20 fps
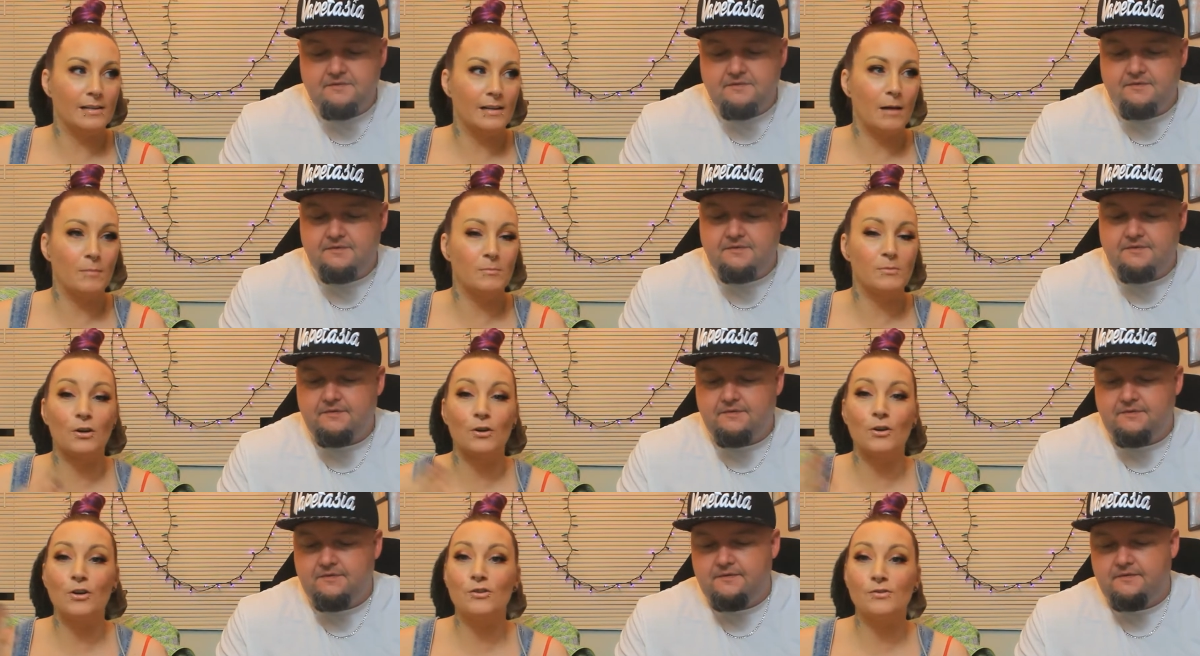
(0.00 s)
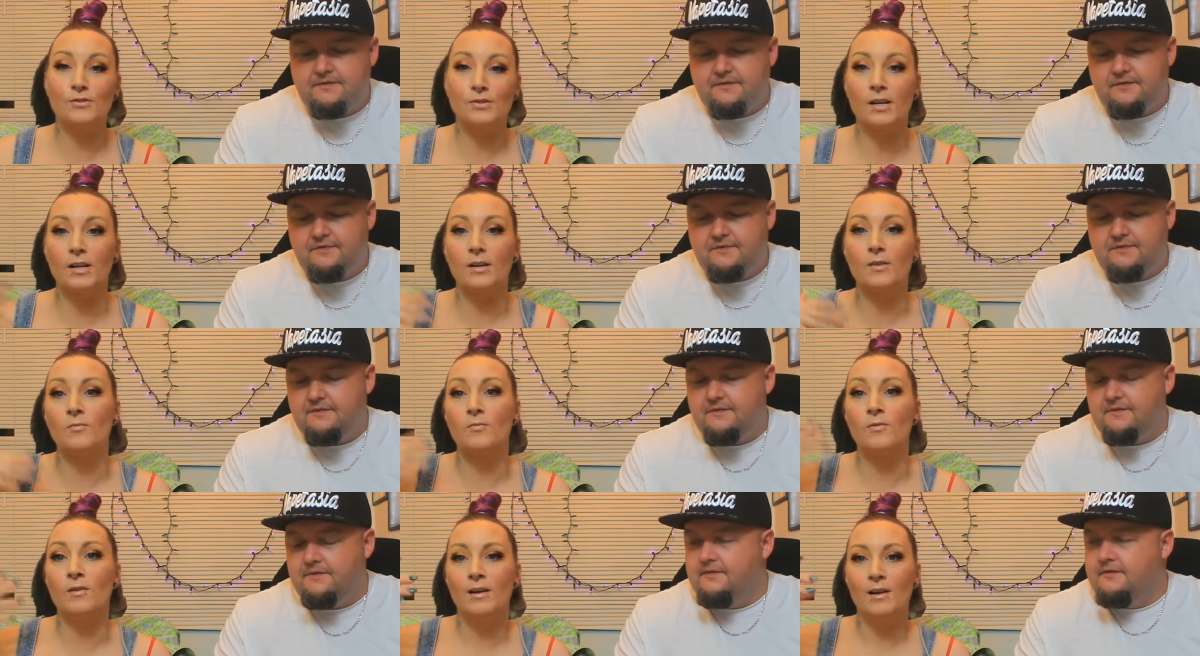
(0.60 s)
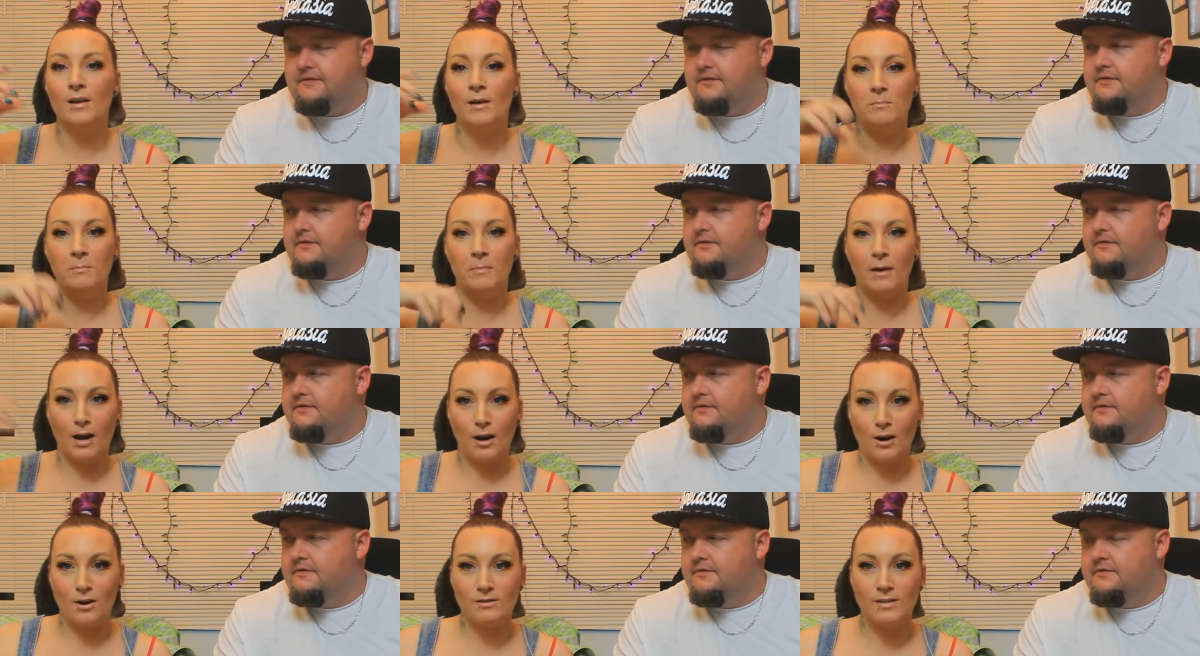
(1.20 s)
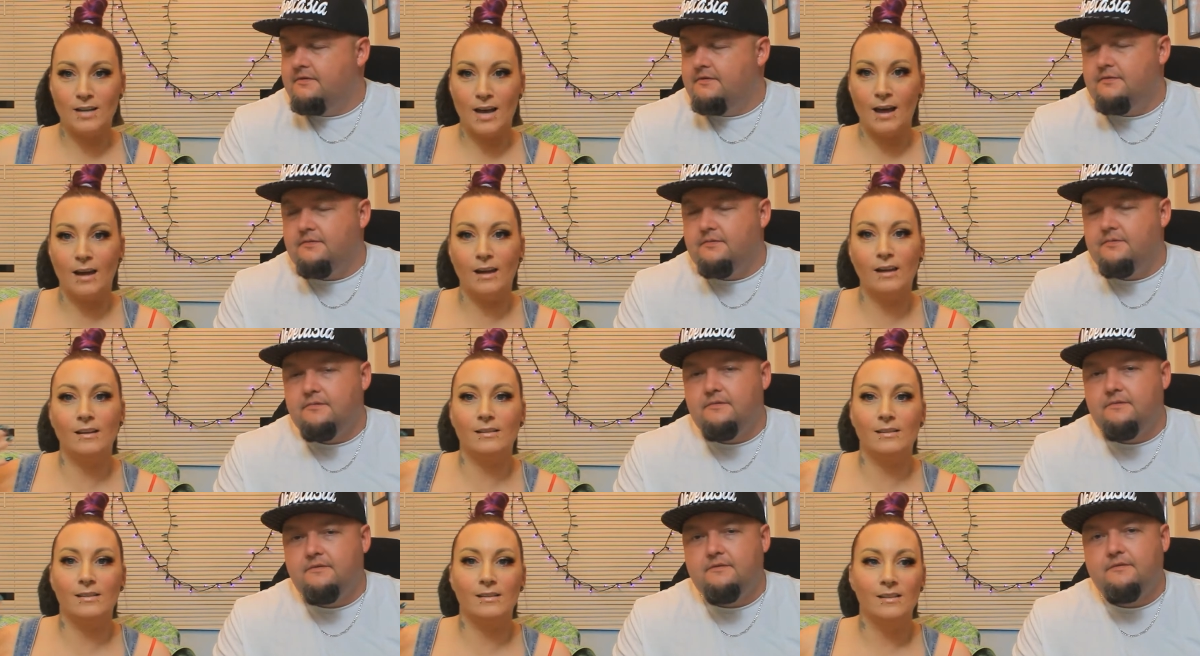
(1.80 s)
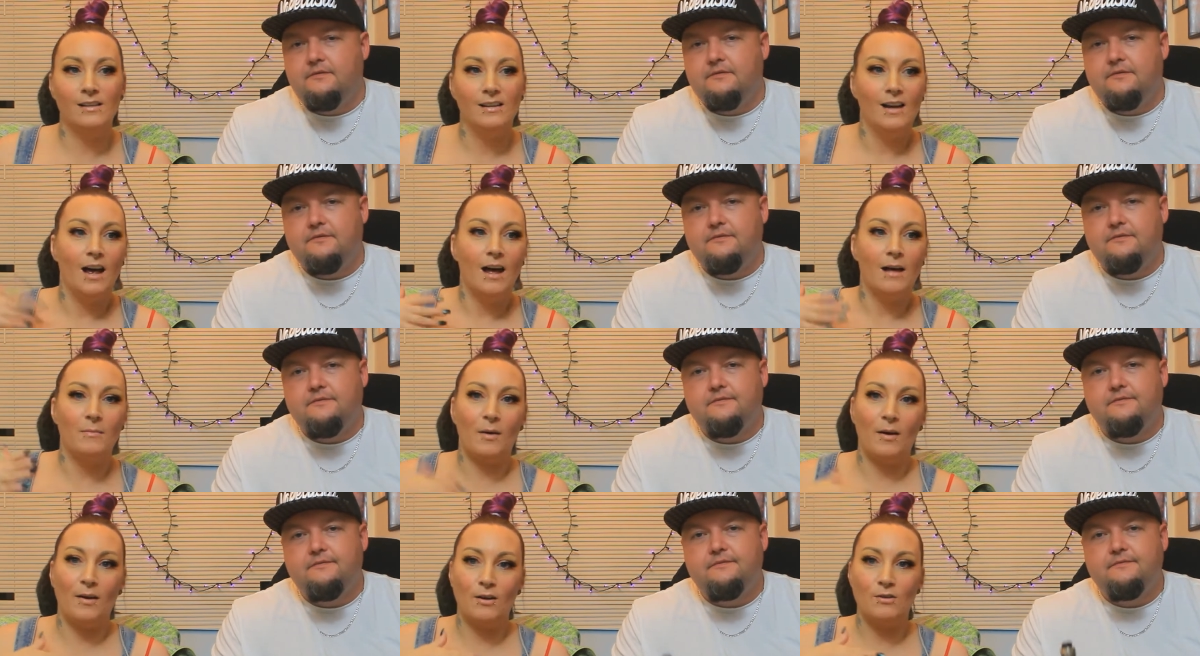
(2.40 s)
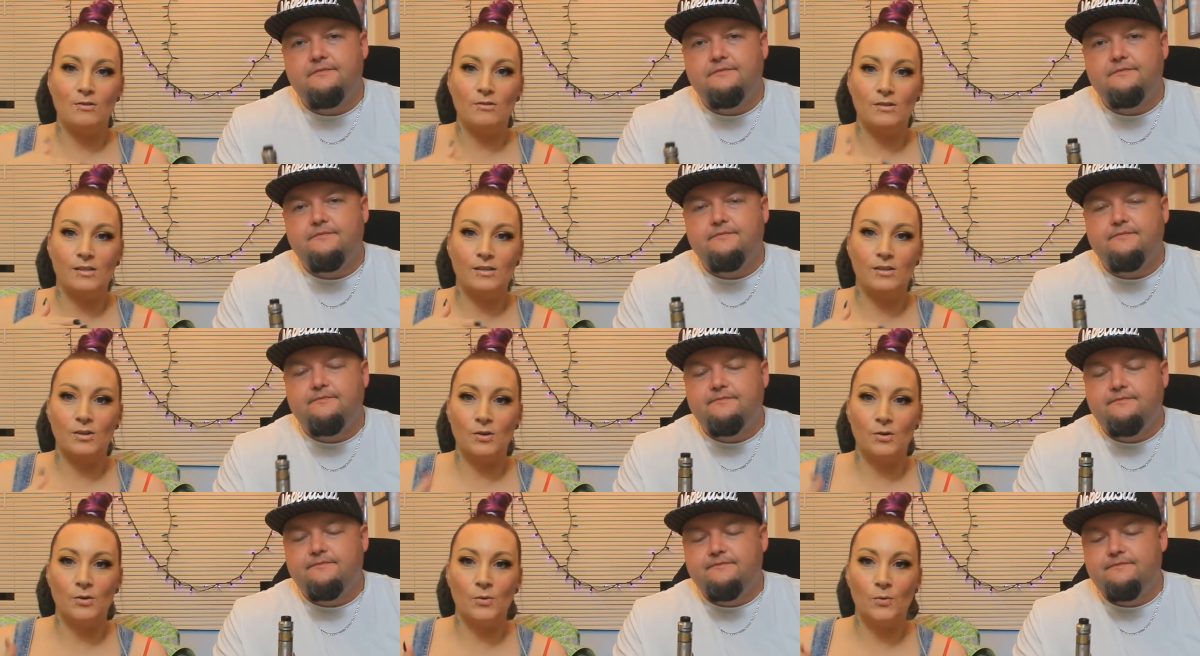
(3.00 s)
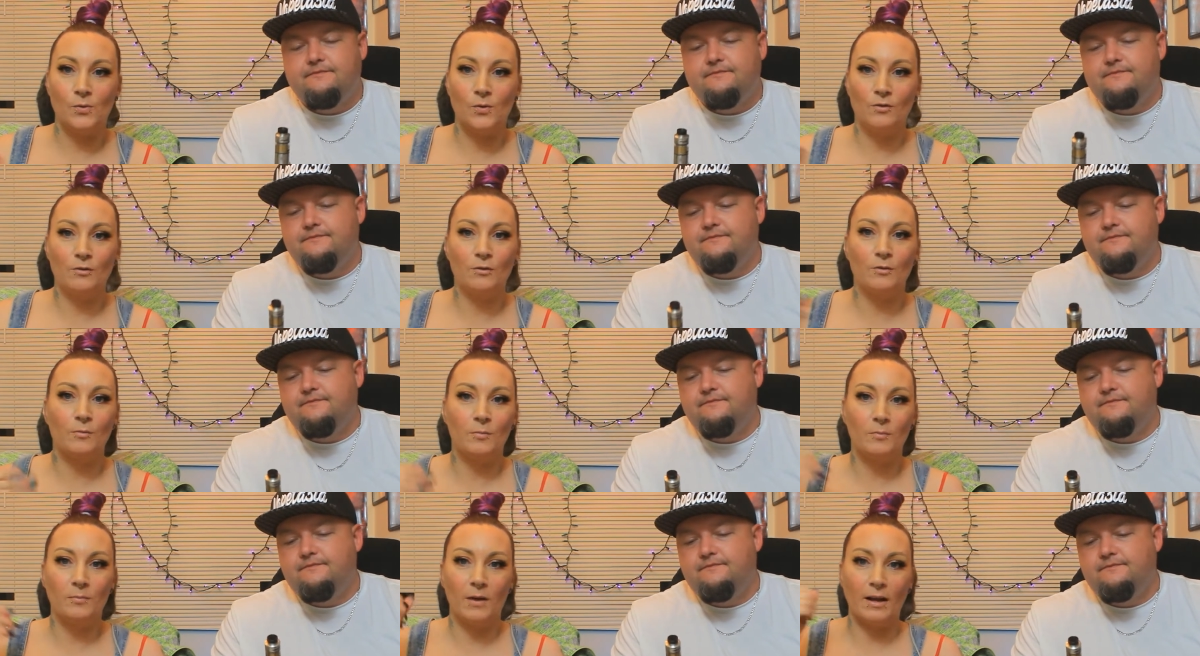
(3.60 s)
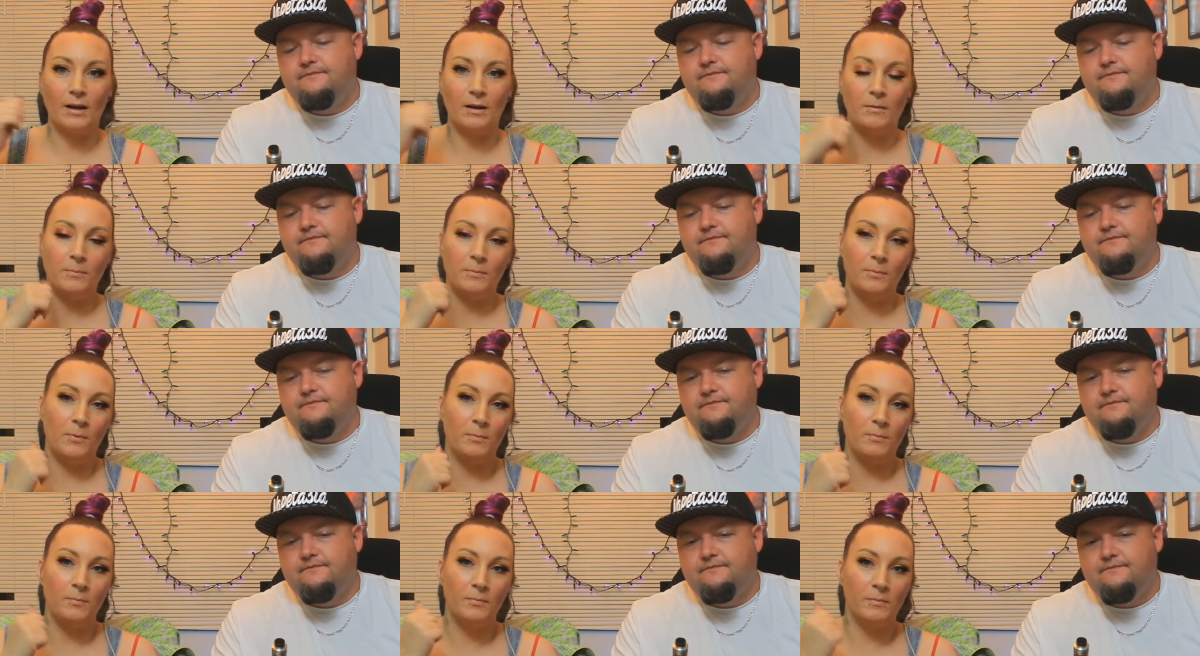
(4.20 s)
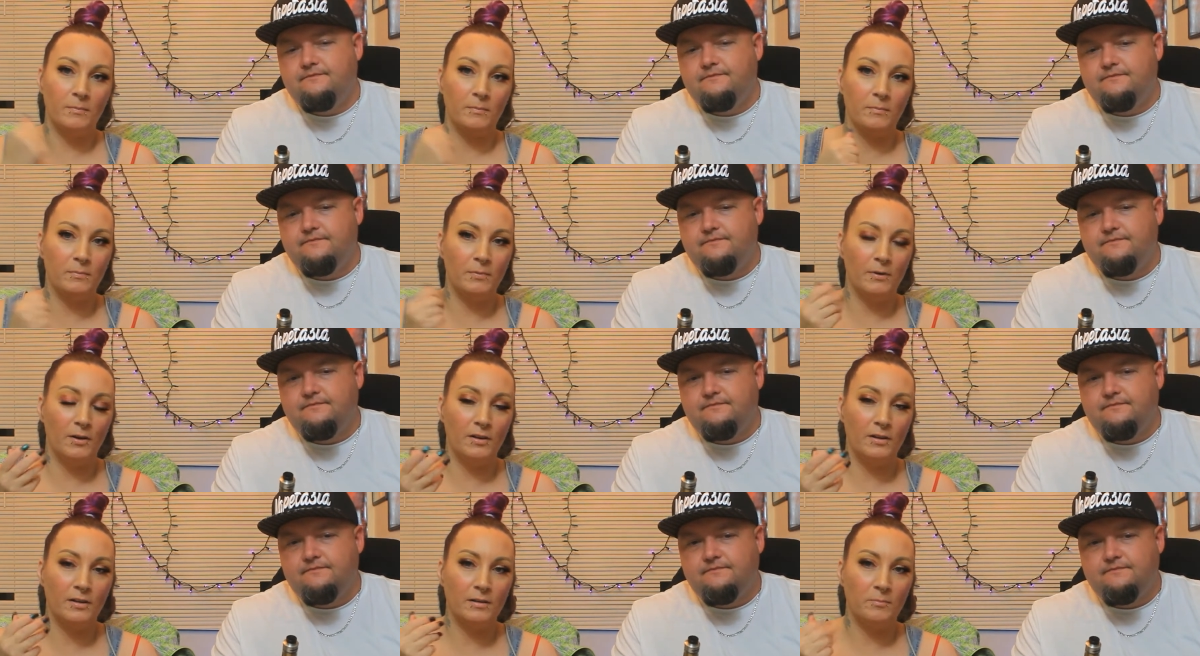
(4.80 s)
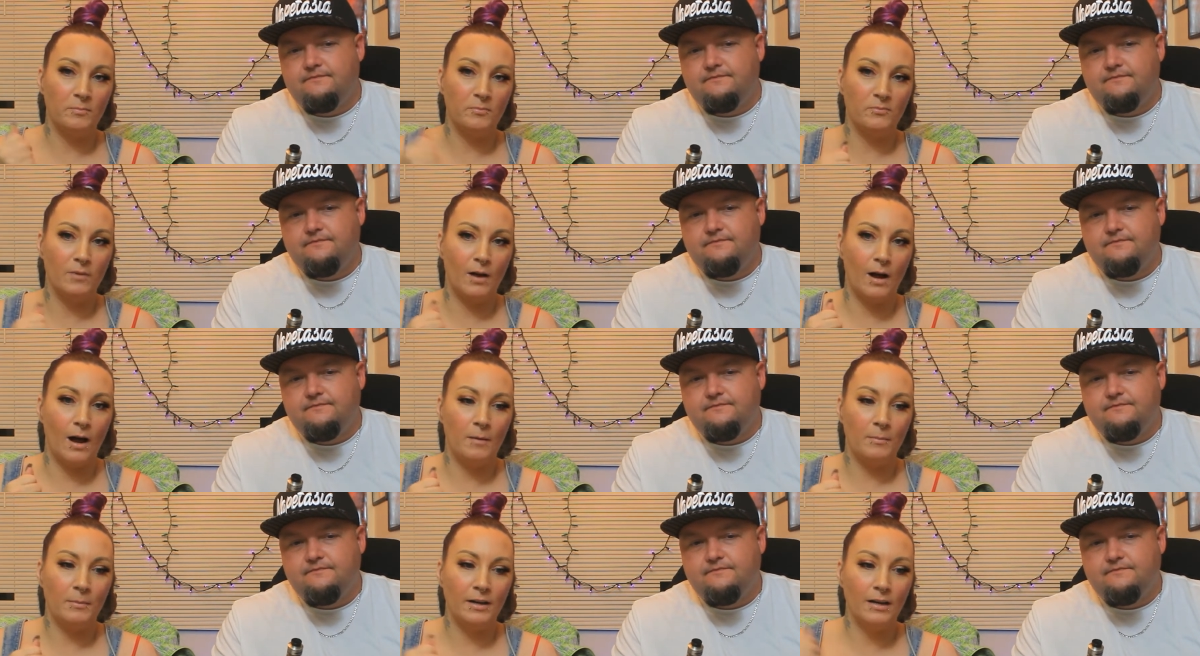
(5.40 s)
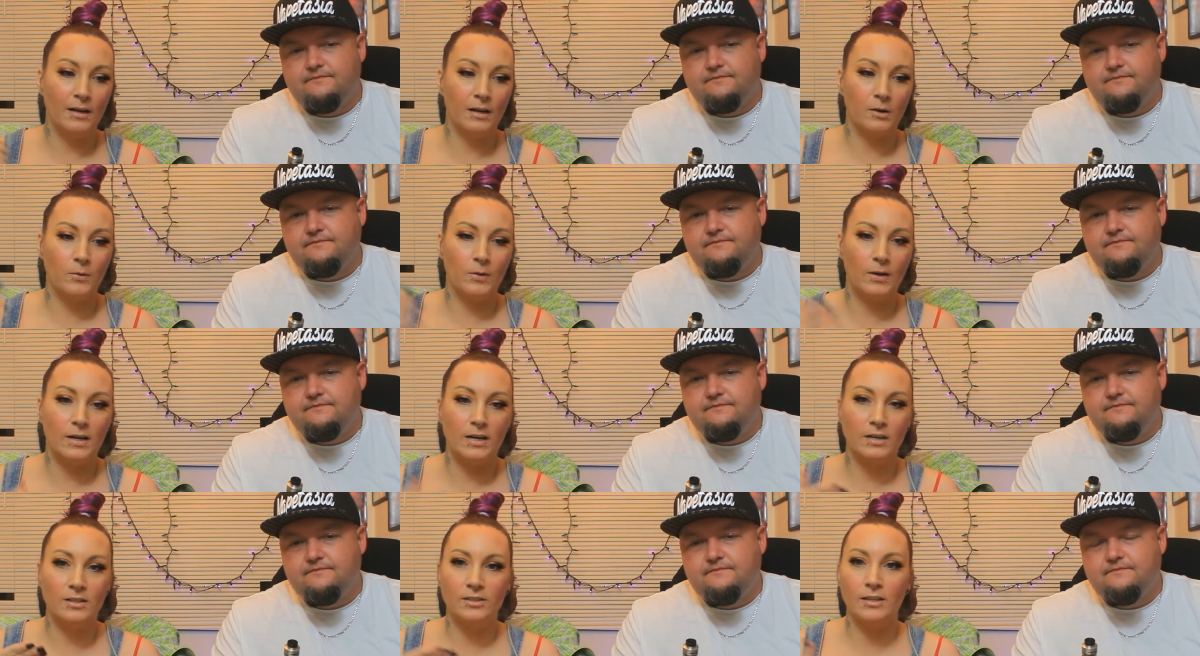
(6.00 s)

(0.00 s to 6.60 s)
Speaker 1: I'm so used to bigger tanks. I'm not used to like putting um, e-liquid in,